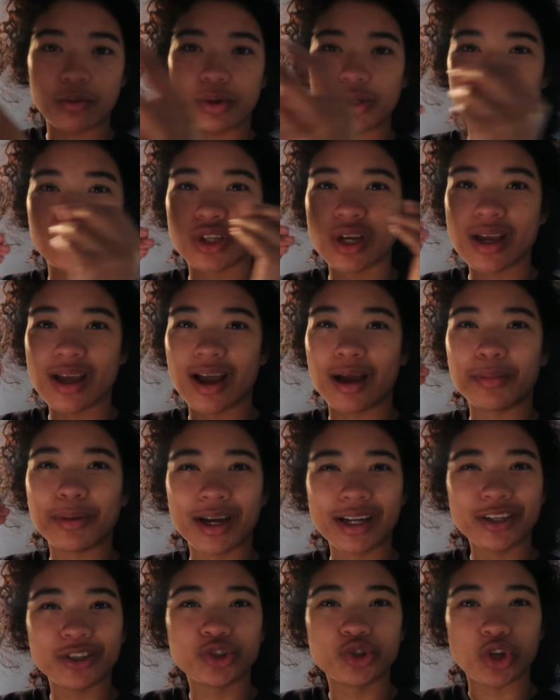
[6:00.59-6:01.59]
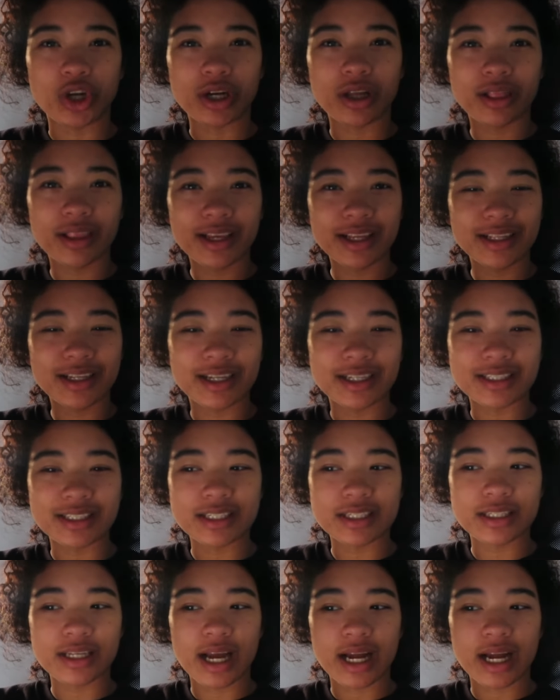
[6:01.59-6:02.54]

which I'm kind of struggling because it's